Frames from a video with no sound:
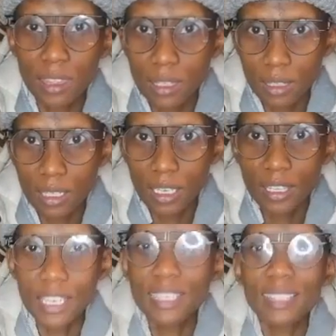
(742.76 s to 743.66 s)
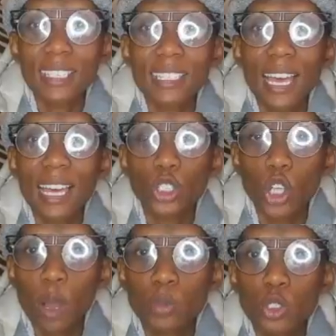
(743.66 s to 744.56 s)
then there's nothing there.
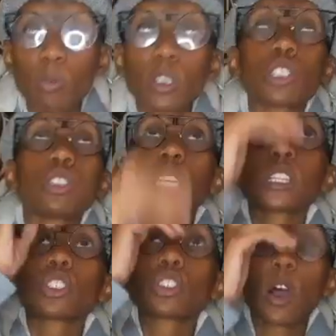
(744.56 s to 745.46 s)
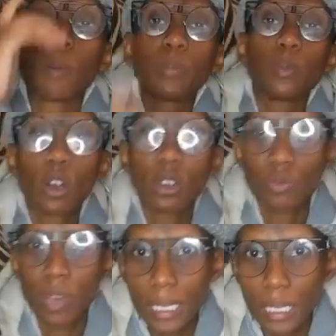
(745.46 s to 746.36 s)
There's jobs, you must look at the
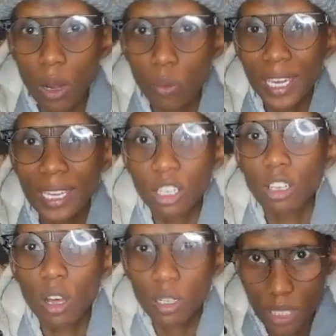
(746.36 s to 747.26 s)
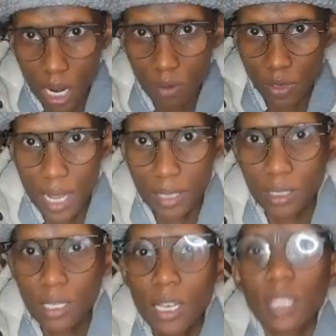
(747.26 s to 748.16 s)
top, because right now we had
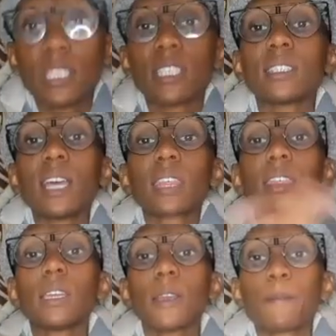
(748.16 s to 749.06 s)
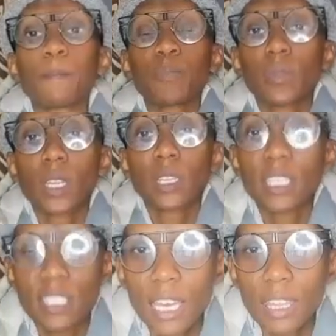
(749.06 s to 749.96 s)
lockdown, guys. There's
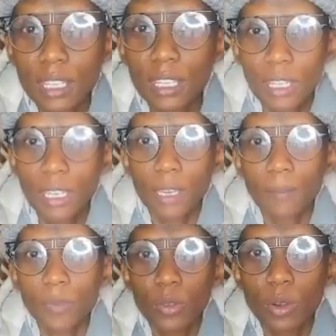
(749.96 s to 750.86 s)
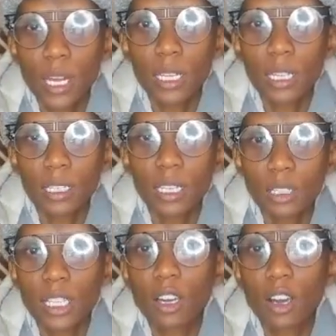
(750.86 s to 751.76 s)
nothing there,
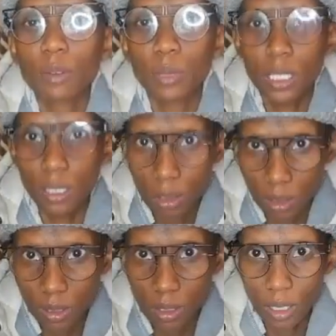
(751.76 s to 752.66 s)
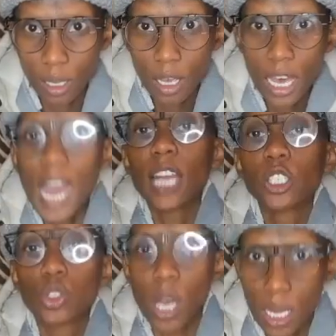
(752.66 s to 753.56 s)
right? There can't be anything
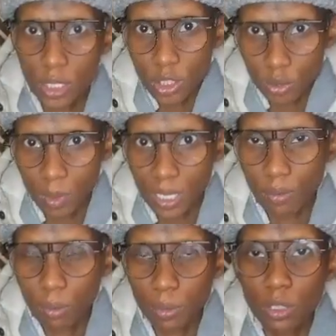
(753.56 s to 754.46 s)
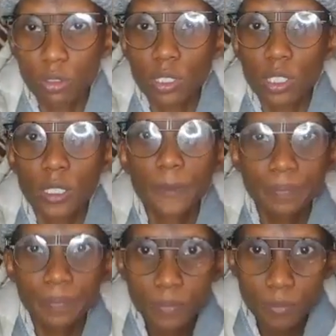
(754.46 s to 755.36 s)
there. I try just my level
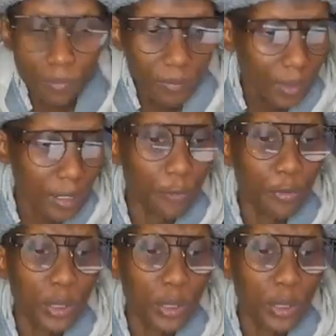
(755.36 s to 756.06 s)
best to see